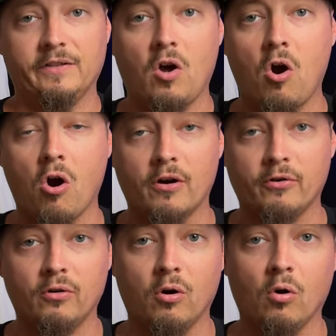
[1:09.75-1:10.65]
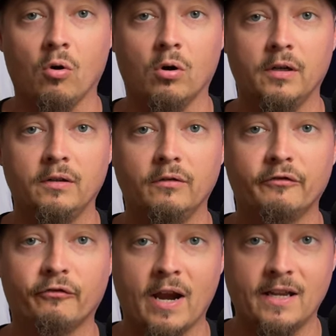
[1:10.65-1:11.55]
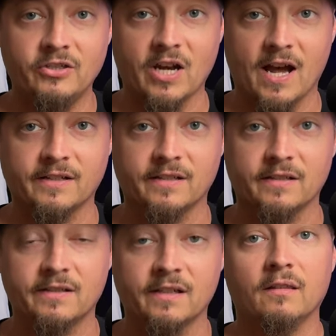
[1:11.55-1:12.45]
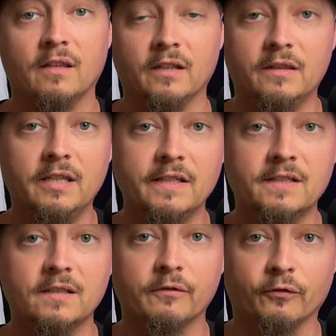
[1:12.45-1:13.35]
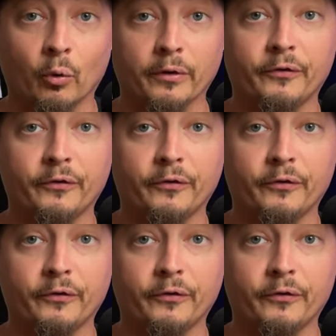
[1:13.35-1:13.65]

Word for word: harder on franchises than this Florence